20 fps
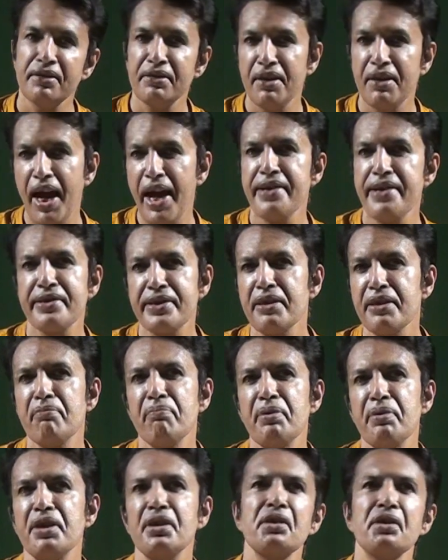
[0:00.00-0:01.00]
as
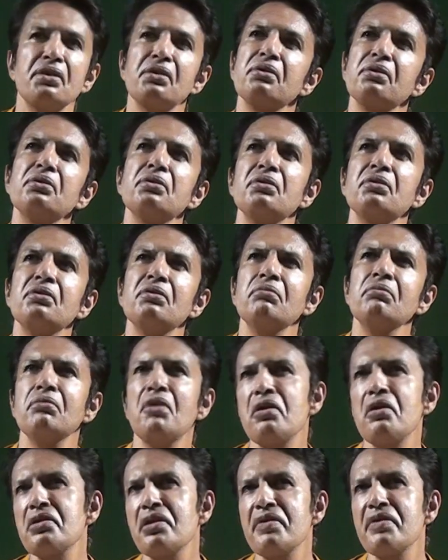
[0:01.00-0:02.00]
compared to
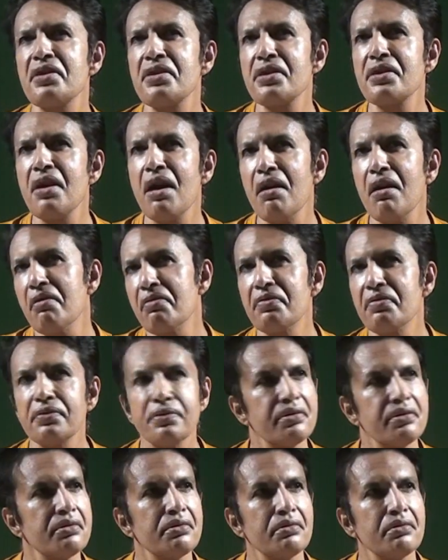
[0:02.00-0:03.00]
most of the
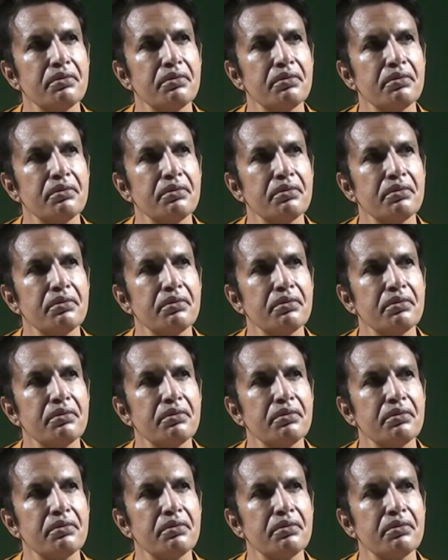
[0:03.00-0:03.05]
stuff